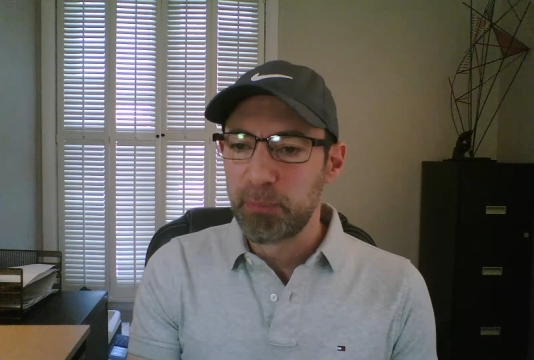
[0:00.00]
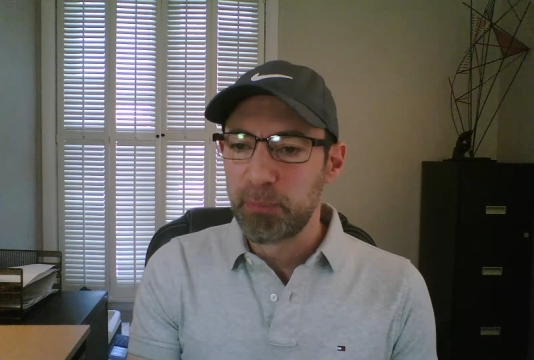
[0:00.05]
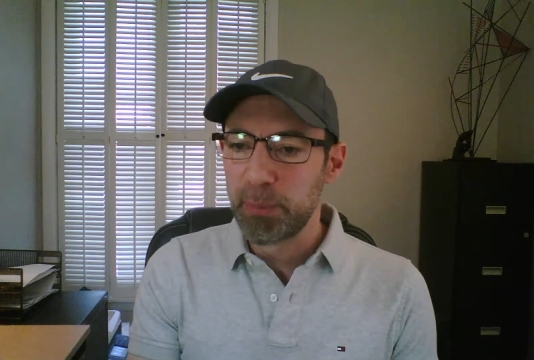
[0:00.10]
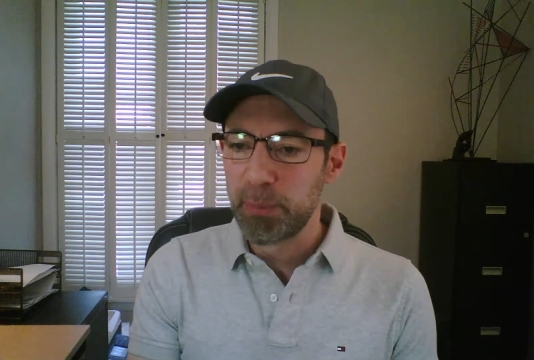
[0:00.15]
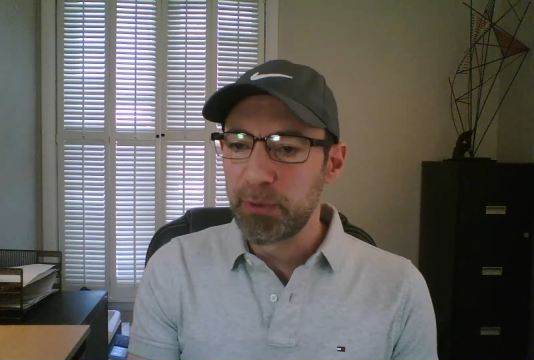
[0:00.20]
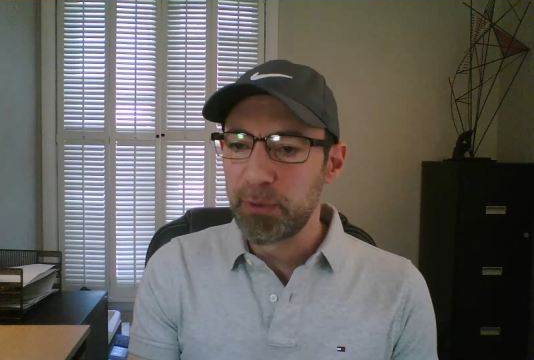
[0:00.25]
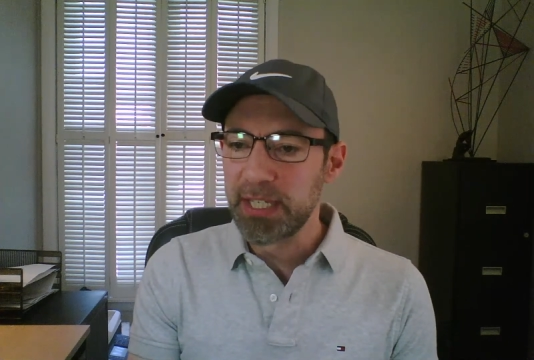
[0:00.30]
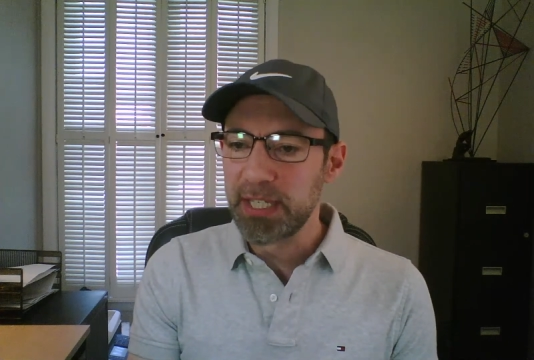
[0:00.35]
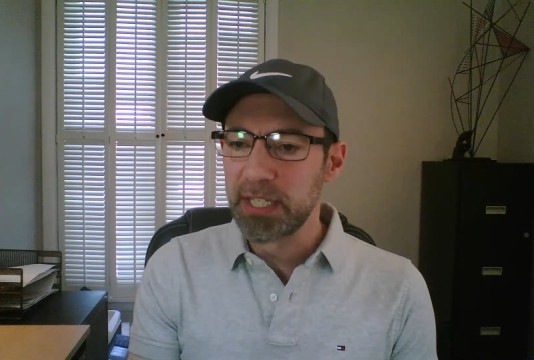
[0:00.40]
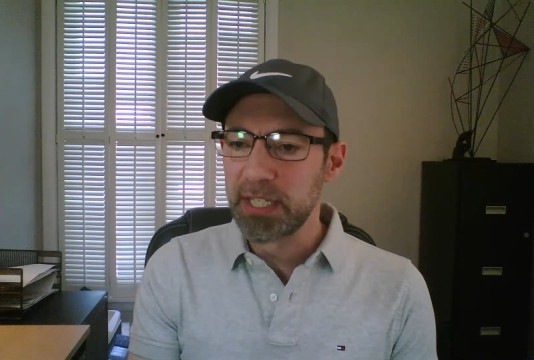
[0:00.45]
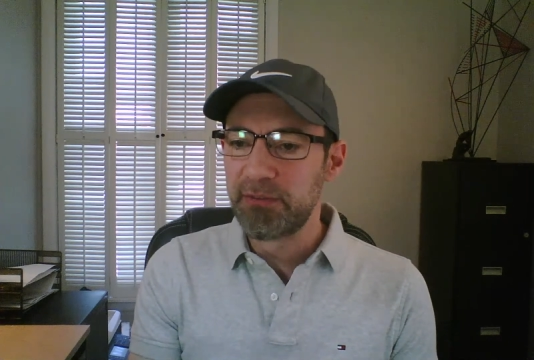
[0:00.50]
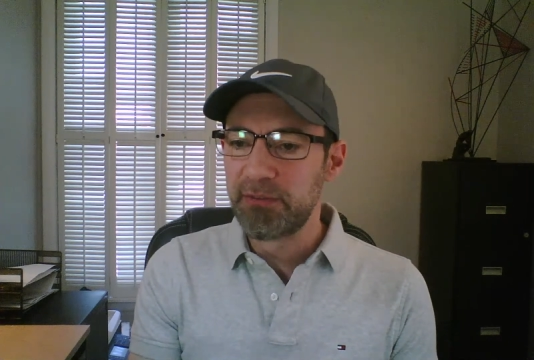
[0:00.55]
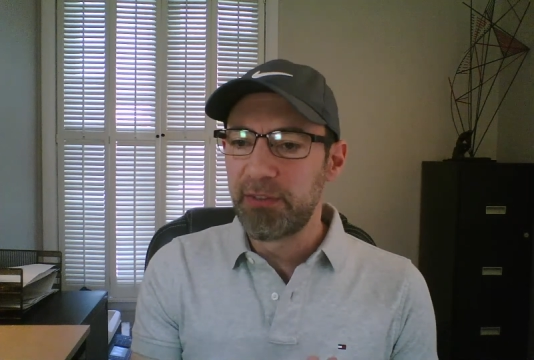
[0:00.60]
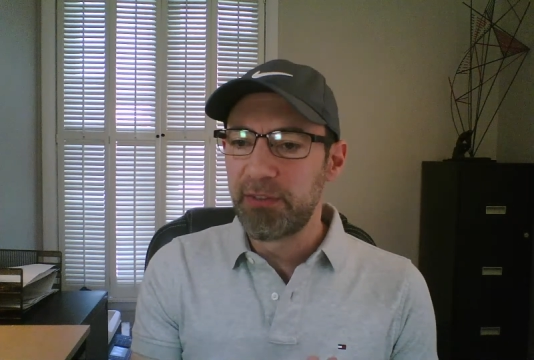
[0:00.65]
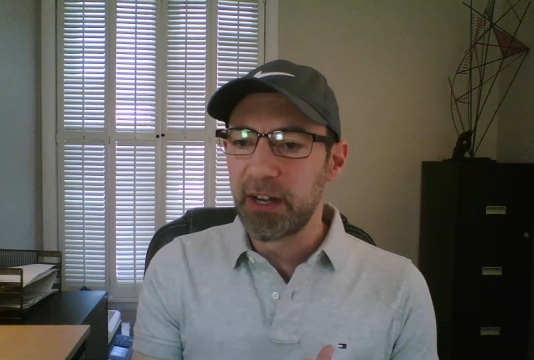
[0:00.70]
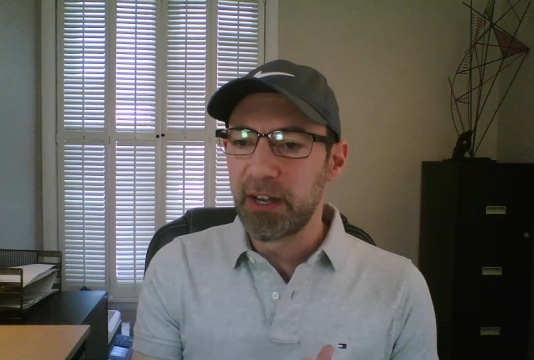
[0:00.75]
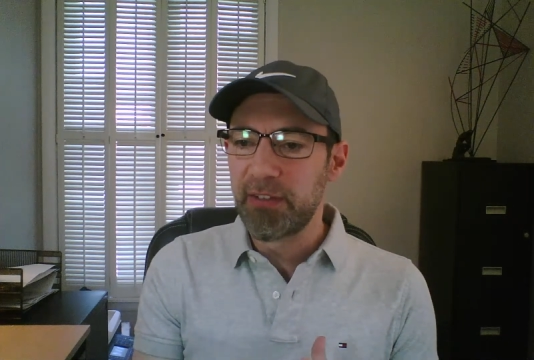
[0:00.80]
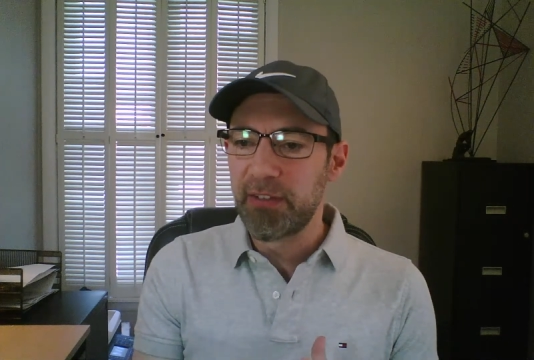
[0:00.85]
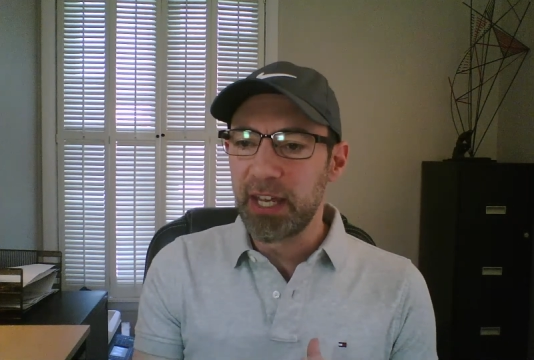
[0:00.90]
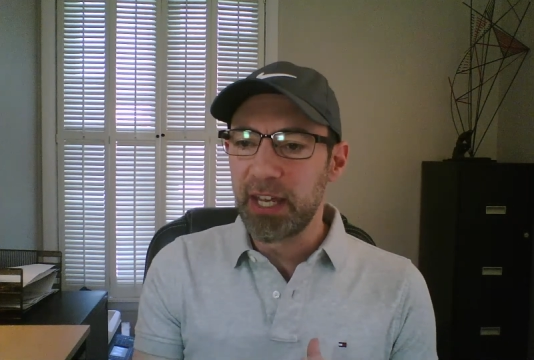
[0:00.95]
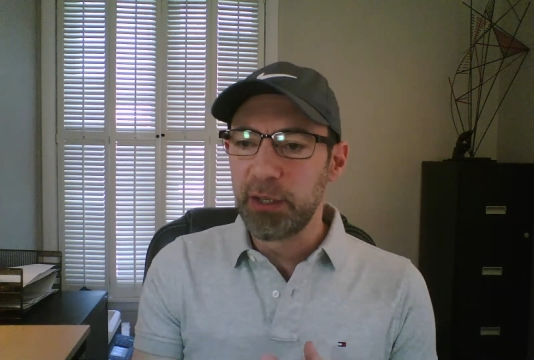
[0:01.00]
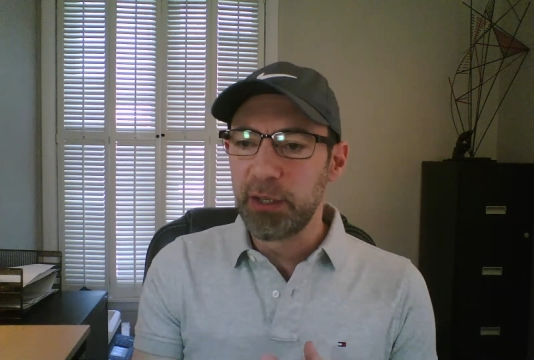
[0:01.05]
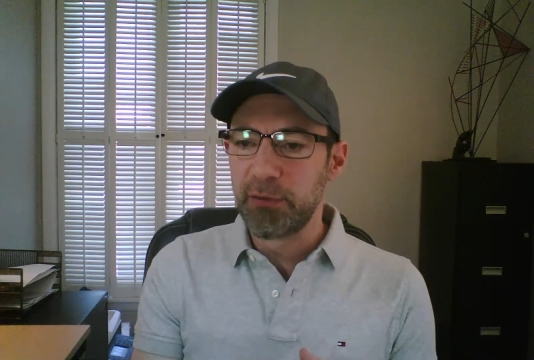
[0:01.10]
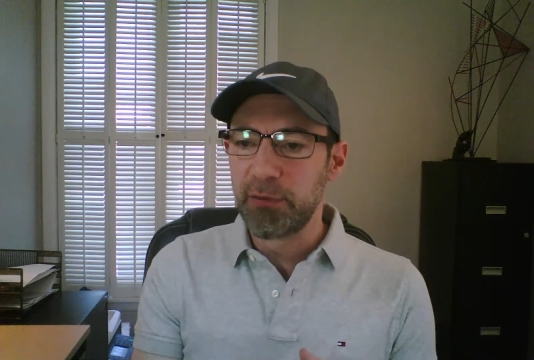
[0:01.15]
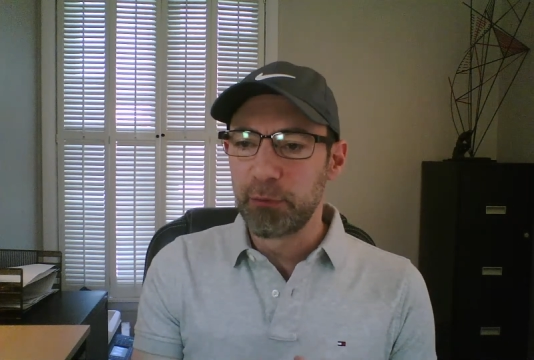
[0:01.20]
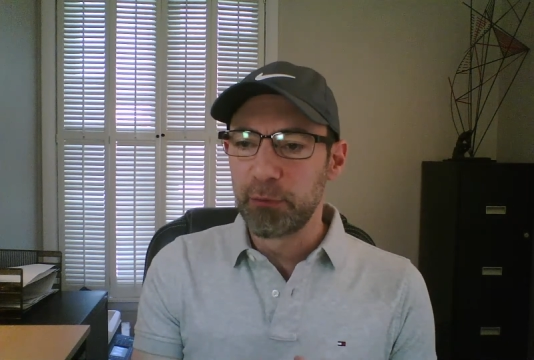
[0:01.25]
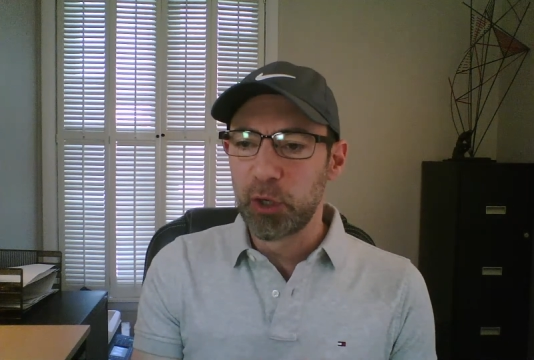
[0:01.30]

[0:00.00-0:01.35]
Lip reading: What price is fair value for